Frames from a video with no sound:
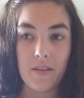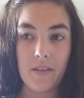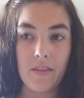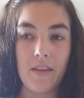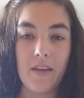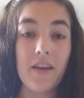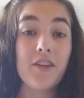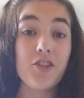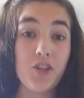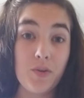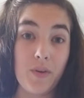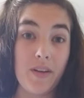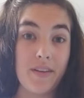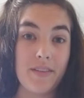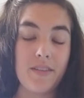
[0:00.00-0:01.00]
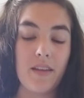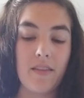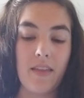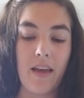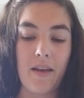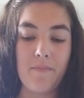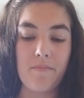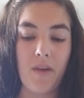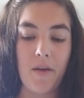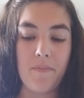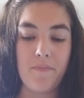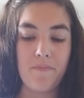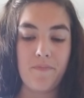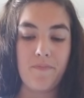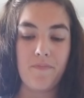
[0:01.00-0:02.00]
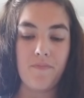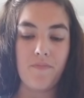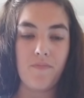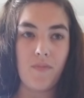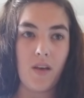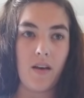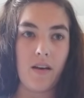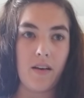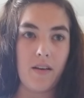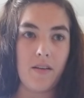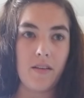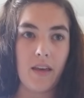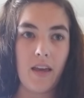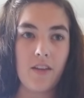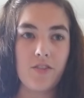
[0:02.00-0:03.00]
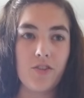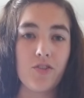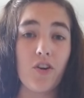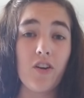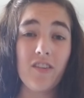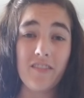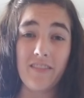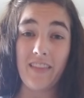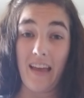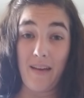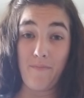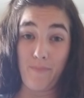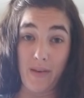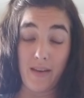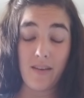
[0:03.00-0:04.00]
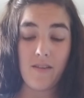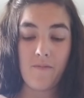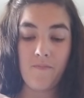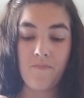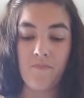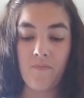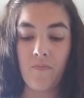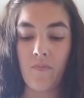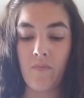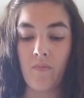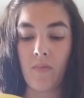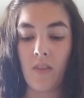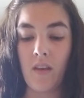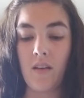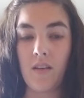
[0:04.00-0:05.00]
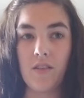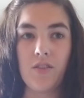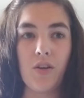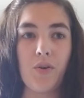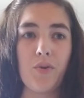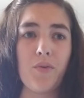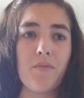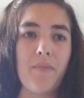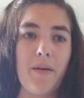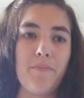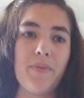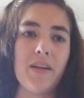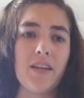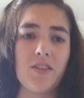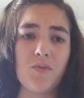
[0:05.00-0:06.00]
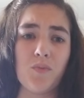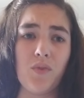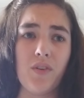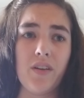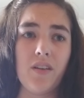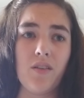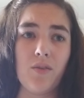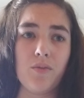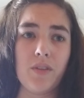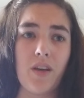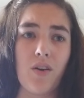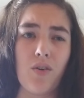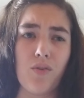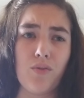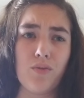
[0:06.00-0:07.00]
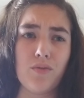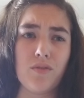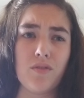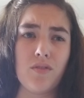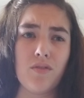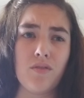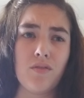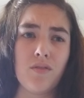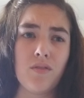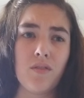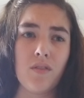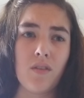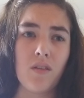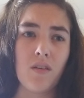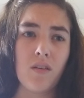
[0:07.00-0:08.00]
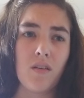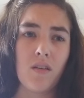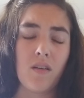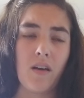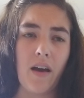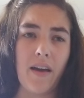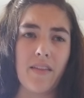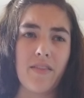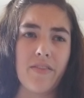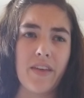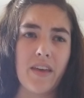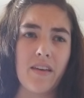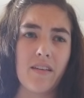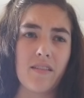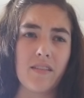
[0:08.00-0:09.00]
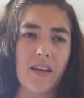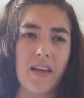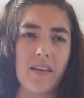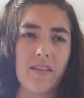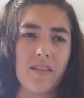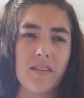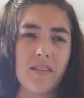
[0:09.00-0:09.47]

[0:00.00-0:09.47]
the issue is that my canisters aren't that big. So my biggest one only holds, I think, like